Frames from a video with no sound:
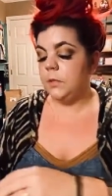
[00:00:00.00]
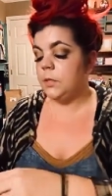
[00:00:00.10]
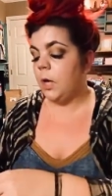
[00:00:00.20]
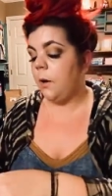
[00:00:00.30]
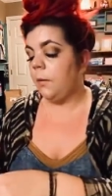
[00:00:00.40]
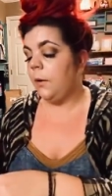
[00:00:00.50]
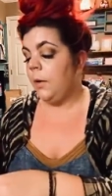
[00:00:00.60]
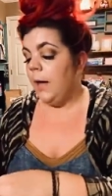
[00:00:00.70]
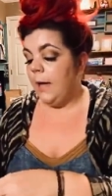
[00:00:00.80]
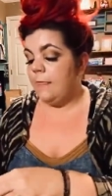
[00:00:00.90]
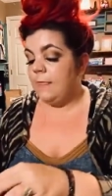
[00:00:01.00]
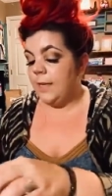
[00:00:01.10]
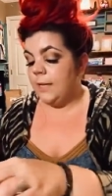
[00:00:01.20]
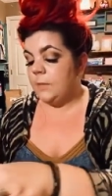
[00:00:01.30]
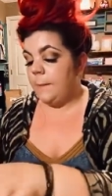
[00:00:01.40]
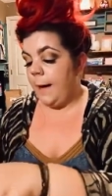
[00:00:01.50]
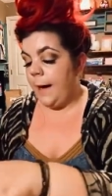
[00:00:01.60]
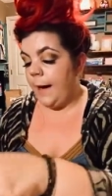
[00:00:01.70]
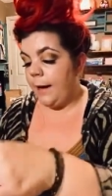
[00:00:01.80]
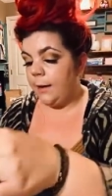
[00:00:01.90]
So in this
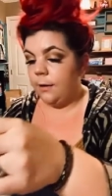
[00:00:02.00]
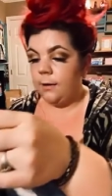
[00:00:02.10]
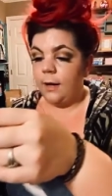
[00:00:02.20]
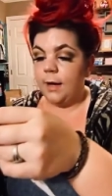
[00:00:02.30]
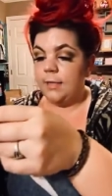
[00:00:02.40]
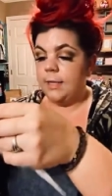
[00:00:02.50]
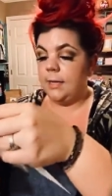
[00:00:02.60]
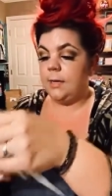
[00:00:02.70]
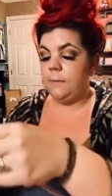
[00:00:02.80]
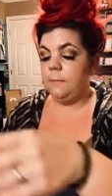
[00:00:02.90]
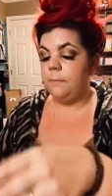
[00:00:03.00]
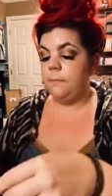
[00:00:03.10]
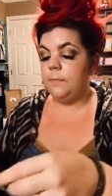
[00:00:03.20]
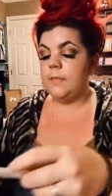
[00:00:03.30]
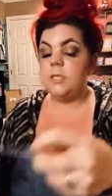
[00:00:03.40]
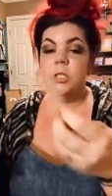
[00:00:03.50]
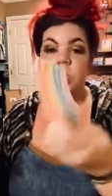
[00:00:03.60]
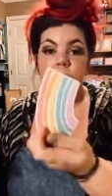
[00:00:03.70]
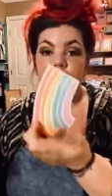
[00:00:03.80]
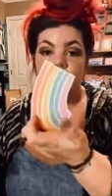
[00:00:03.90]
bag I did, this is
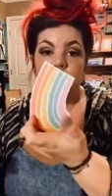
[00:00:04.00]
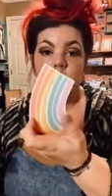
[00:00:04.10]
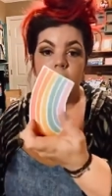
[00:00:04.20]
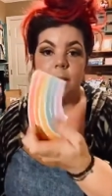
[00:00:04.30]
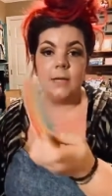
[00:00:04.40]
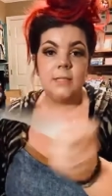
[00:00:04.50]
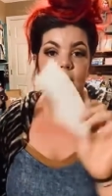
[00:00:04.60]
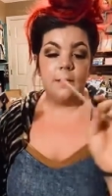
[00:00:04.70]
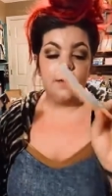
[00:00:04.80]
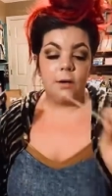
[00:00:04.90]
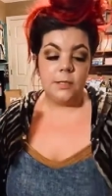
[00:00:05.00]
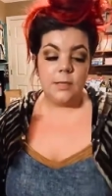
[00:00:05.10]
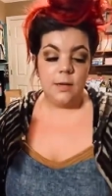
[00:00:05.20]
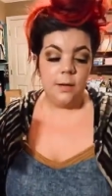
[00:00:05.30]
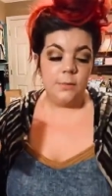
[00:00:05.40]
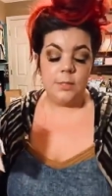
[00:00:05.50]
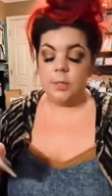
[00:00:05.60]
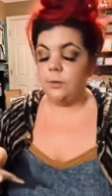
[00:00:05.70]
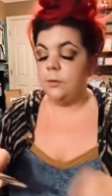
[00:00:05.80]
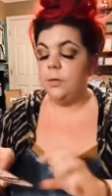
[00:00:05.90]
just a printable that I stuck in there because it was
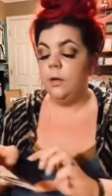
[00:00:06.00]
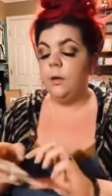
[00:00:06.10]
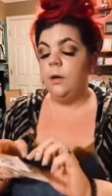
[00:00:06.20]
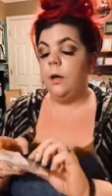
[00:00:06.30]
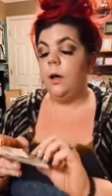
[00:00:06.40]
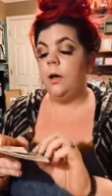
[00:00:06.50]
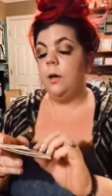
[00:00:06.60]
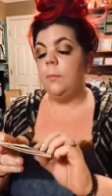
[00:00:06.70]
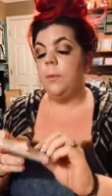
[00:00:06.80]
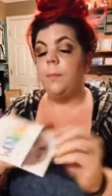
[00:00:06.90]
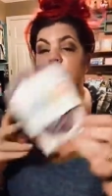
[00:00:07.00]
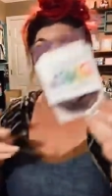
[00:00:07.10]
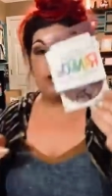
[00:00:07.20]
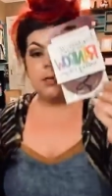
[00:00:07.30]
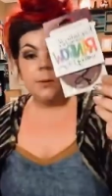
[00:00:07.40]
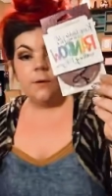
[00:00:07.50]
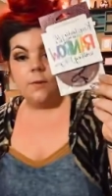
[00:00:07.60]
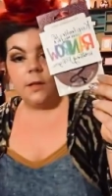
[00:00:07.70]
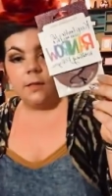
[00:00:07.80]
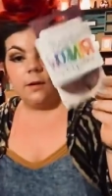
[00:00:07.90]
cute. Black raspberry
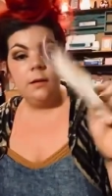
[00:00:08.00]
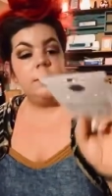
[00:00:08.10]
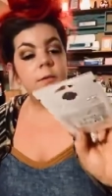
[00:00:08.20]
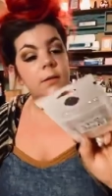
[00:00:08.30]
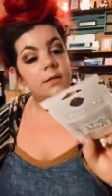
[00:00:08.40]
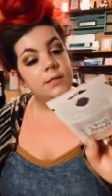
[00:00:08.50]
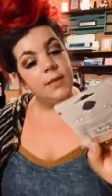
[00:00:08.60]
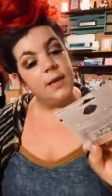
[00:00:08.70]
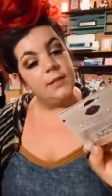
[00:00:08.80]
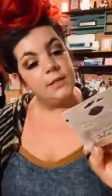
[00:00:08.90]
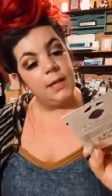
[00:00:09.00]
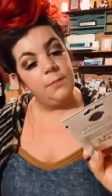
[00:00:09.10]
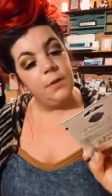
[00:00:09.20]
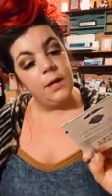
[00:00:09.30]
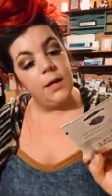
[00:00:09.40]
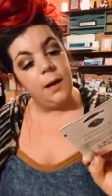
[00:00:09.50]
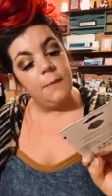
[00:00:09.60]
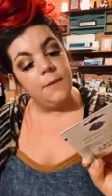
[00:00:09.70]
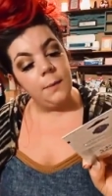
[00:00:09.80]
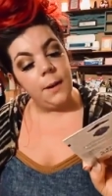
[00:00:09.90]
vanilla. It says, keep looking
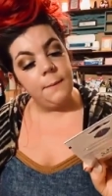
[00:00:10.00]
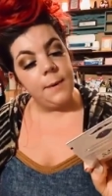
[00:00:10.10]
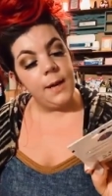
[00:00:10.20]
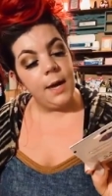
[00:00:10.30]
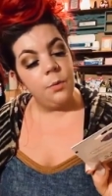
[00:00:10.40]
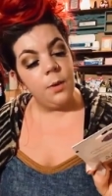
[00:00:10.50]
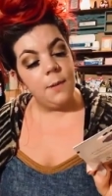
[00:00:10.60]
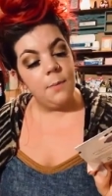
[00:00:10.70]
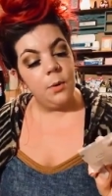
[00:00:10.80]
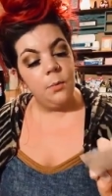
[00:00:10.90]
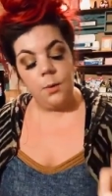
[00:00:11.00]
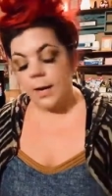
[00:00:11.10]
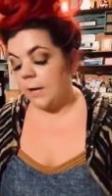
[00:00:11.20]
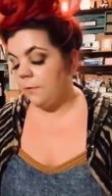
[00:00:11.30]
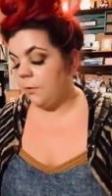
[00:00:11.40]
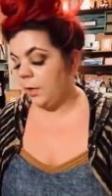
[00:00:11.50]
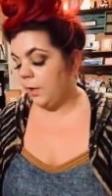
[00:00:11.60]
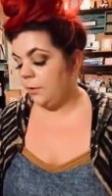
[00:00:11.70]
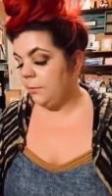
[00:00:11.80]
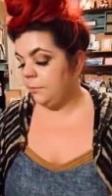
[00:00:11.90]
up, there might be a rainbow waiting for
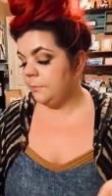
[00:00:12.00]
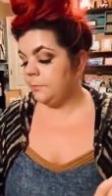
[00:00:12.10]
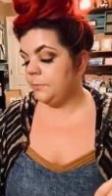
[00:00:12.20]
you.